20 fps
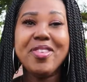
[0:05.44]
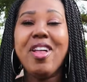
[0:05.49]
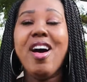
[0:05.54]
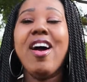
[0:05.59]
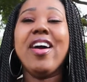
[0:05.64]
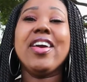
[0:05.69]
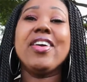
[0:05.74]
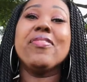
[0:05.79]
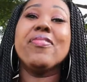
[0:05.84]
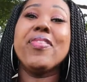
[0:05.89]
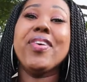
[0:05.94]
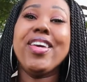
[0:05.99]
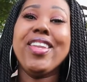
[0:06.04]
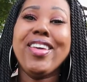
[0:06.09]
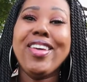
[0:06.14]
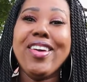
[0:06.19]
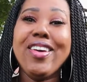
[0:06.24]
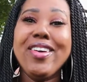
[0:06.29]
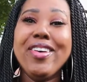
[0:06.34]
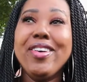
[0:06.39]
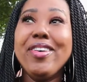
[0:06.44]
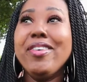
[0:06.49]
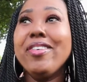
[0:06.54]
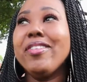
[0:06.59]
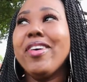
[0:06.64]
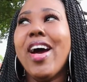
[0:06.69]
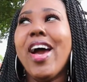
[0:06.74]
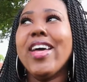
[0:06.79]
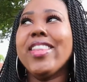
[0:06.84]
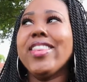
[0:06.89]
vlogging video.
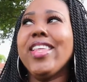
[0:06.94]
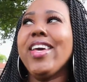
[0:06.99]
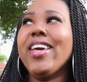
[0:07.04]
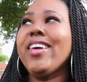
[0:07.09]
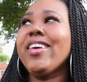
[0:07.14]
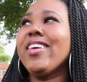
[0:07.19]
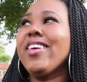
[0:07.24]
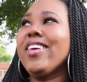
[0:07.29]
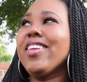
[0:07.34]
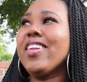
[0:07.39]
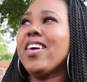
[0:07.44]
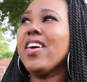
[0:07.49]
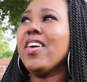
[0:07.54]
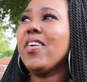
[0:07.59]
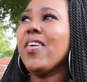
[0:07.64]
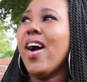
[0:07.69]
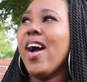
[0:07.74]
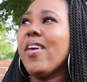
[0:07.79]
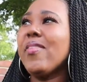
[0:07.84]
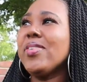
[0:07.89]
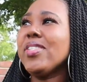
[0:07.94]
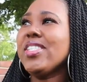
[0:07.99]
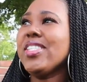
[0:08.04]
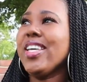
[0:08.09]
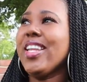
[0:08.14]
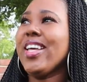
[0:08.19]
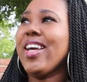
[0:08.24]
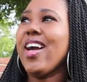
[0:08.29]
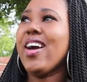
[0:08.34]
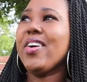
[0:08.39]
I think, I was
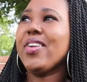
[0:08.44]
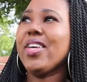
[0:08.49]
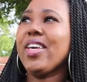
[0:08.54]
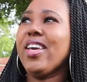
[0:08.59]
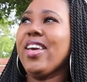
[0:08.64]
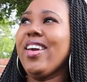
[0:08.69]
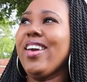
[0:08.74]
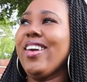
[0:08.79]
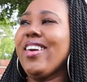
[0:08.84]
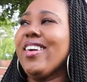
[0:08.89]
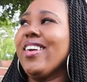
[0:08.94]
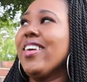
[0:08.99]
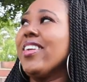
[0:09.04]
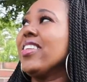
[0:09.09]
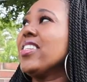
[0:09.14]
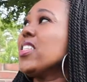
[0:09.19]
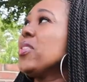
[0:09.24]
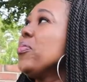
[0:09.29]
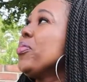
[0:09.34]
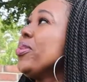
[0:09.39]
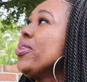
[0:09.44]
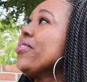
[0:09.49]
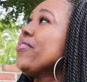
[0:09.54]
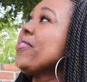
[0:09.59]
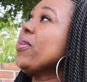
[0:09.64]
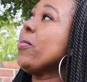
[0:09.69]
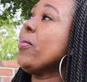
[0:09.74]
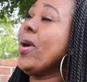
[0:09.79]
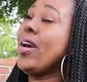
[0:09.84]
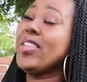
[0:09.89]
sitting out here in this
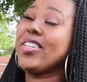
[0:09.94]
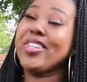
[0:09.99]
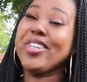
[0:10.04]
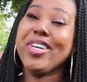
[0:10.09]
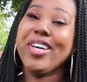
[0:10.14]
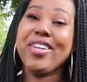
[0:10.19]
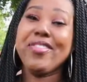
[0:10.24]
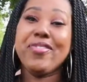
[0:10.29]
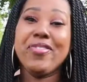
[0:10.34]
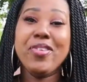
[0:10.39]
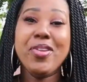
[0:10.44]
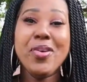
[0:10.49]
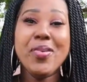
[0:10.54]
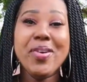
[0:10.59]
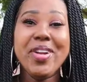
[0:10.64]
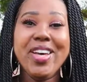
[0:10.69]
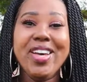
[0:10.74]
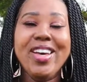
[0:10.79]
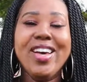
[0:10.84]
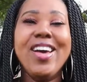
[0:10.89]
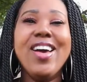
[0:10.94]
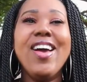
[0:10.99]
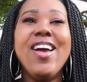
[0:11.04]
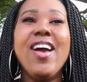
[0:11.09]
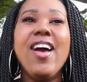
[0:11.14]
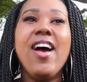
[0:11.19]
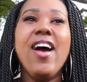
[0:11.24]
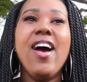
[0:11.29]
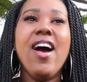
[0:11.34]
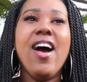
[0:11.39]
beautiful weather in Florida.
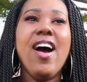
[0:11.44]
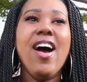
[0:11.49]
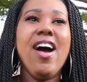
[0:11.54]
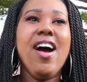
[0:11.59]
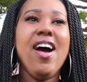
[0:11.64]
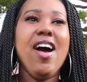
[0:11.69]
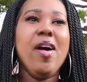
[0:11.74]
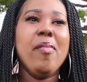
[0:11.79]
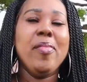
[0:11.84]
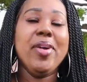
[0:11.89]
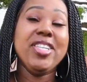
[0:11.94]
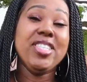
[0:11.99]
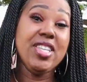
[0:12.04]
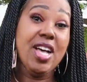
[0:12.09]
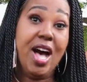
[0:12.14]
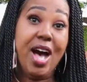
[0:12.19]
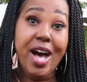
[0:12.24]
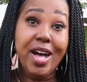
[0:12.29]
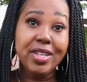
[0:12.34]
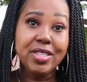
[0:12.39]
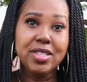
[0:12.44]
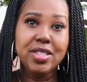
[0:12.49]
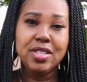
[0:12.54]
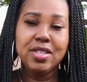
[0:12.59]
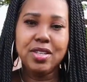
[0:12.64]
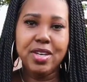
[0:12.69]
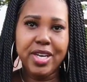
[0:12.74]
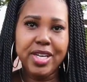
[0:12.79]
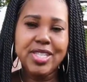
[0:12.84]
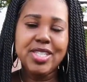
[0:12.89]
It's hot
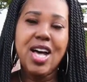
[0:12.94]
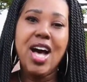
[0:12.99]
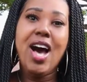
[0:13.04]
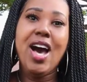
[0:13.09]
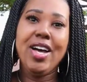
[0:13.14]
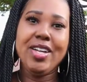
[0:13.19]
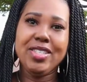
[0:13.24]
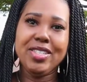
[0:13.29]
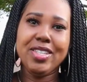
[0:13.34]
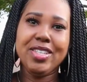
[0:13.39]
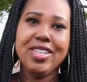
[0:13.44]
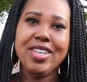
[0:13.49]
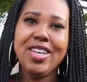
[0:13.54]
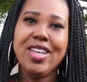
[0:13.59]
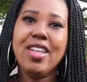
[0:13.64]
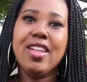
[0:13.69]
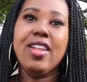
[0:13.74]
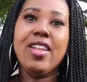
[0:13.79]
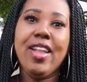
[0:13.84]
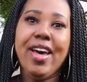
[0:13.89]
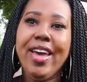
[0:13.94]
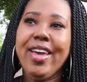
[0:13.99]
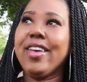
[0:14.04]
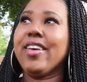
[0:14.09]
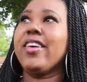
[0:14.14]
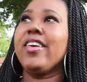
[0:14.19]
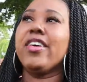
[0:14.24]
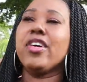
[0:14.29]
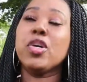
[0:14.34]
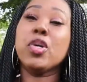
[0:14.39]

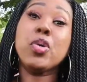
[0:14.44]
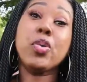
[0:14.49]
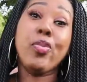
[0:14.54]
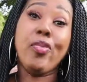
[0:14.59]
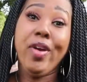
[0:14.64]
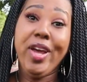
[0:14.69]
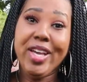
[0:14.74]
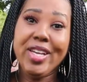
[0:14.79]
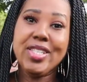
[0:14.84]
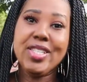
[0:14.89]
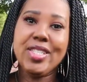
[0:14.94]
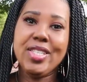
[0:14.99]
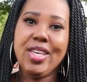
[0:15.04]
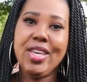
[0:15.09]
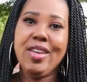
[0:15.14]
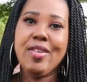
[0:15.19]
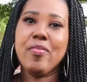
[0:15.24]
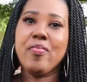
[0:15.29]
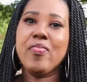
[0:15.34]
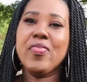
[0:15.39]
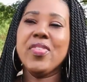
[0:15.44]
like crazy,